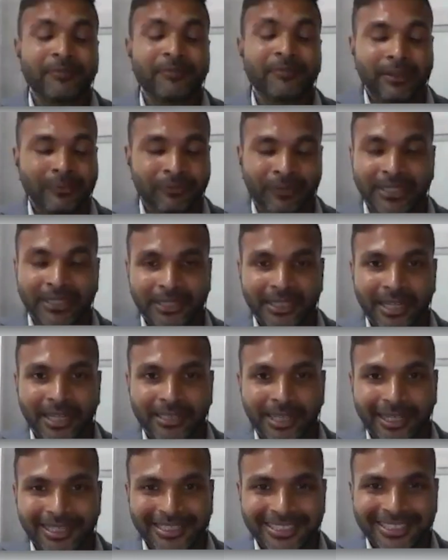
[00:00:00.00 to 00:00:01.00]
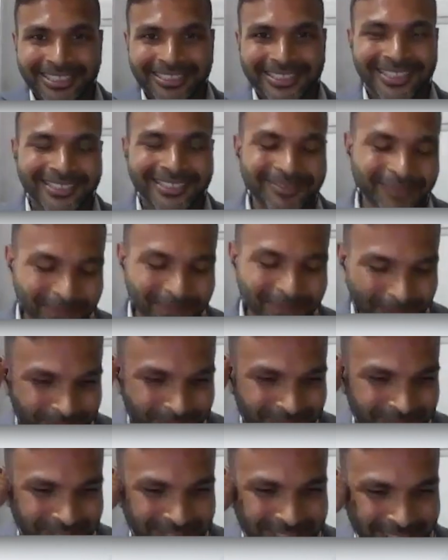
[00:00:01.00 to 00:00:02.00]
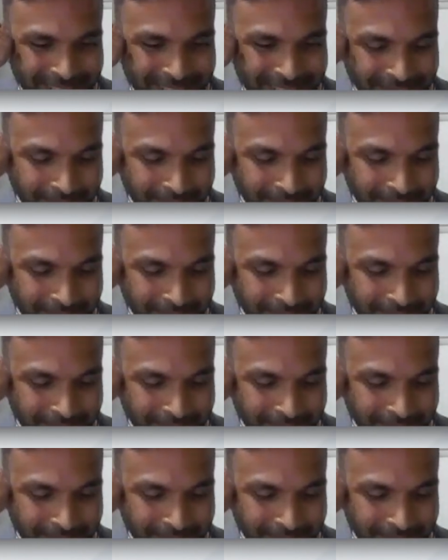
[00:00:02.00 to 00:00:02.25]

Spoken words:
In fact, the Adalat was not